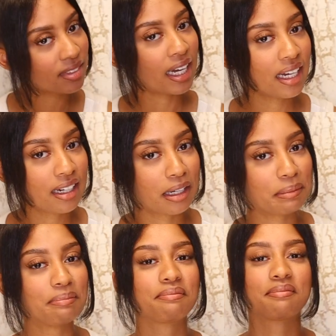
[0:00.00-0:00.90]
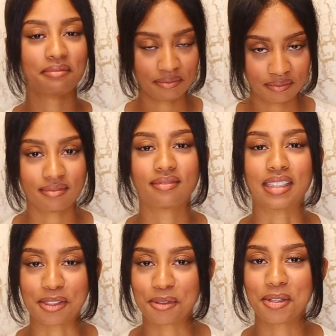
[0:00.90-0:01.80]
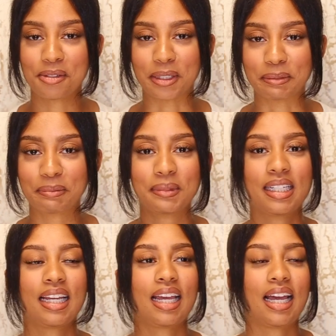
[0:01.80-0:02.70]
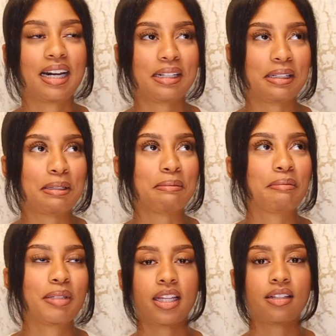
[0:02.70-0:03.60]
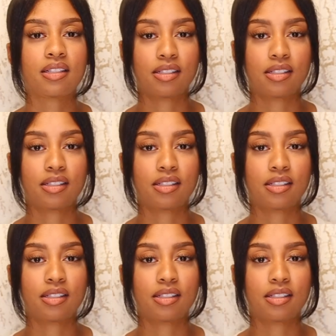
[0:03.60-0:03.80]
tighten up, that's what you do. Um, and the